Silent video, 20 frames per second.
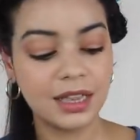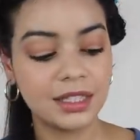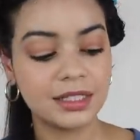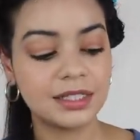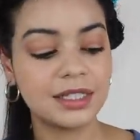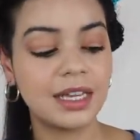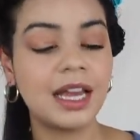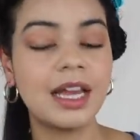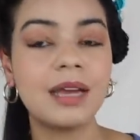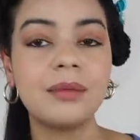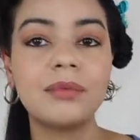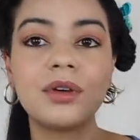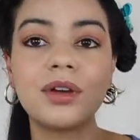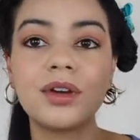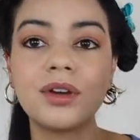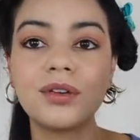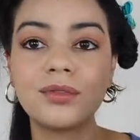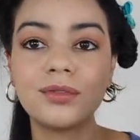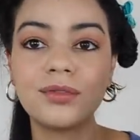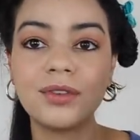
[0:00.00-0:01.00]
the
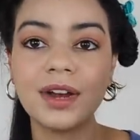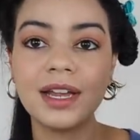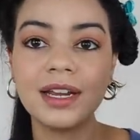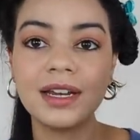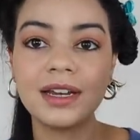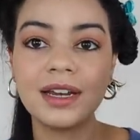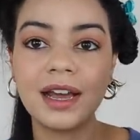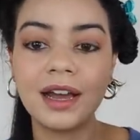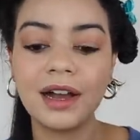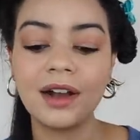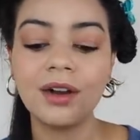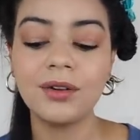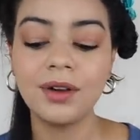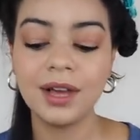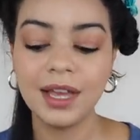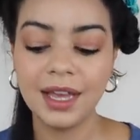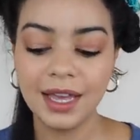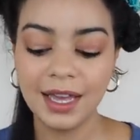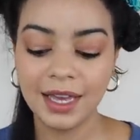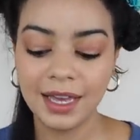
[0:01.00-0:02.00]
timer right
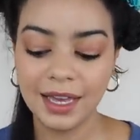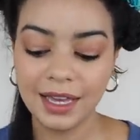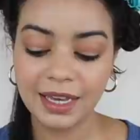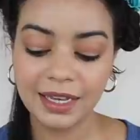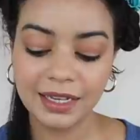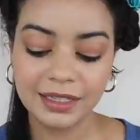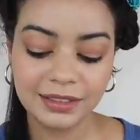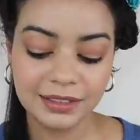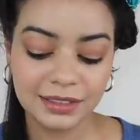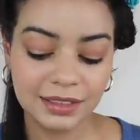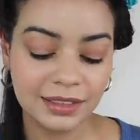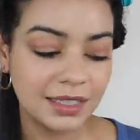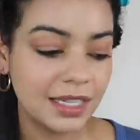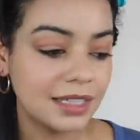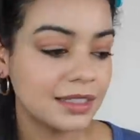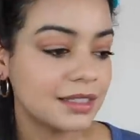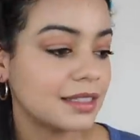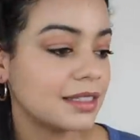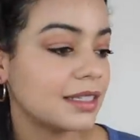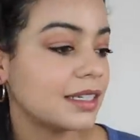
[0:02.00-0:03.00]
now and
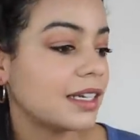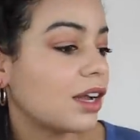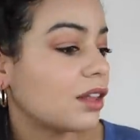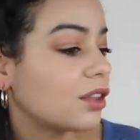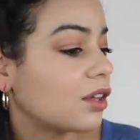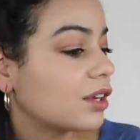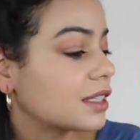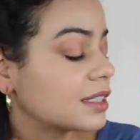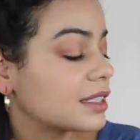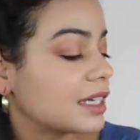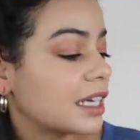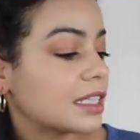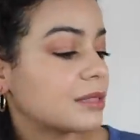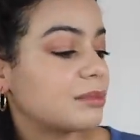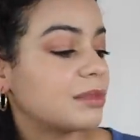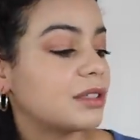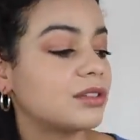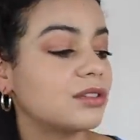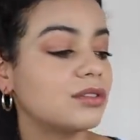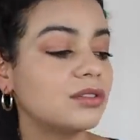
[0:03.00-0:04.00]
let's see how long it
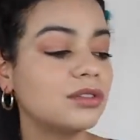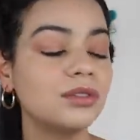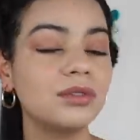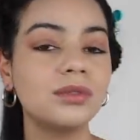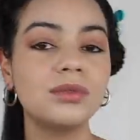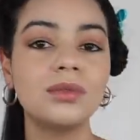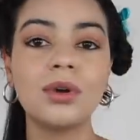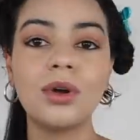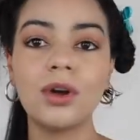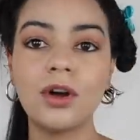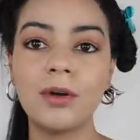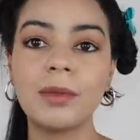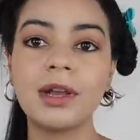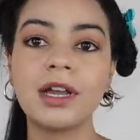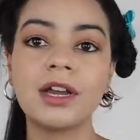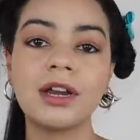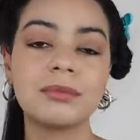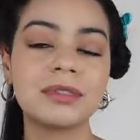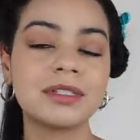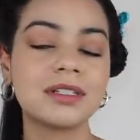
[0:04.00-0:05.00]
takes me to do all my
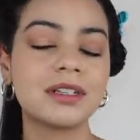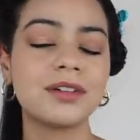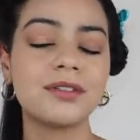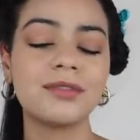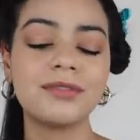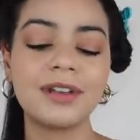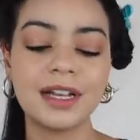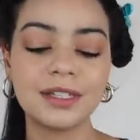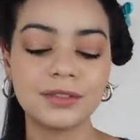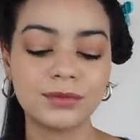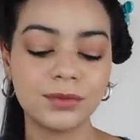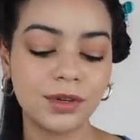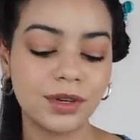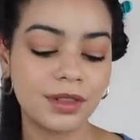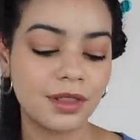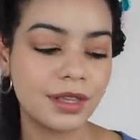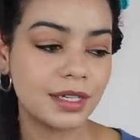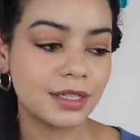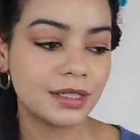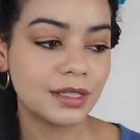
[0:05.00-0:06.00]
hair. I'm just gonna fast
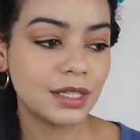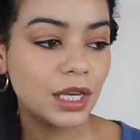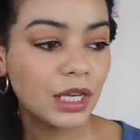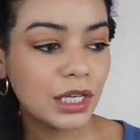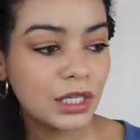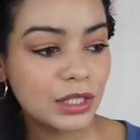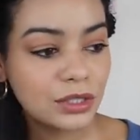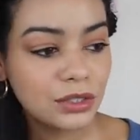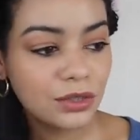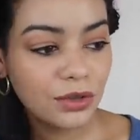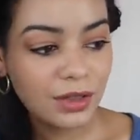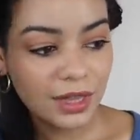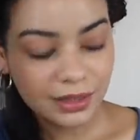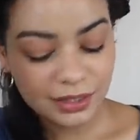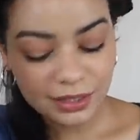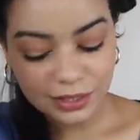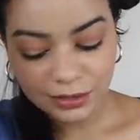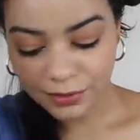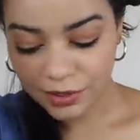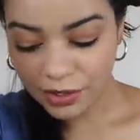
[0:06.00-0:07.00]
forward this so that
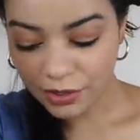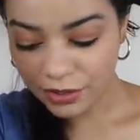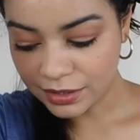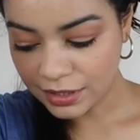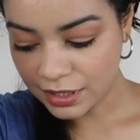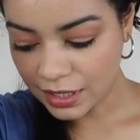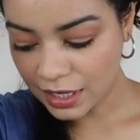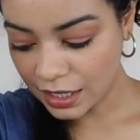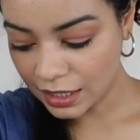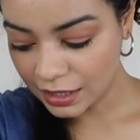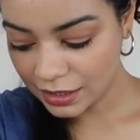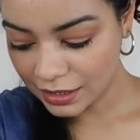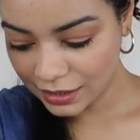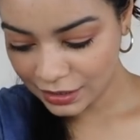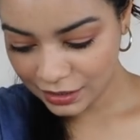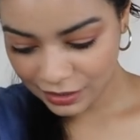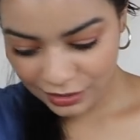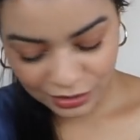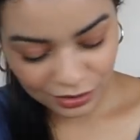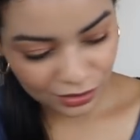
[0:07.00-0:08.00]
this video is not
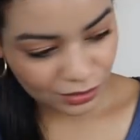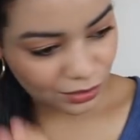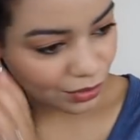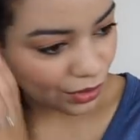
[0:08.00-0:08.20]
too